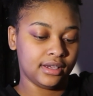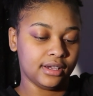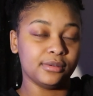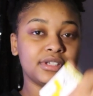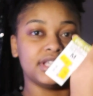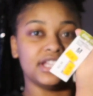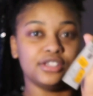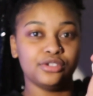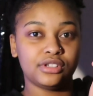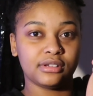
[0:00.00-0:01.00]
It
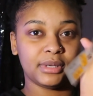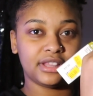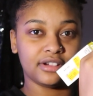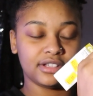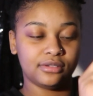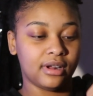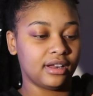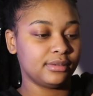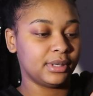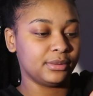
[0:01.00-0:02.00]
used to be
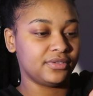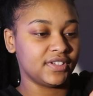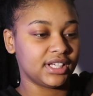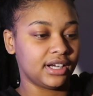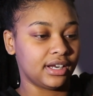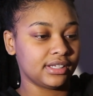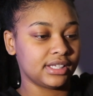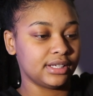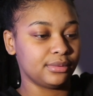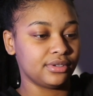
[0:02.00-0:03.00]
$32, but it was $15
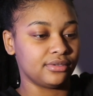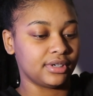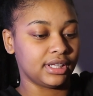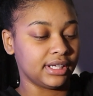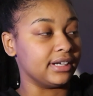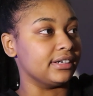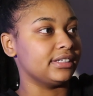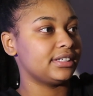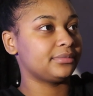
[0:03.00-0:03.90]
because it was on clearance.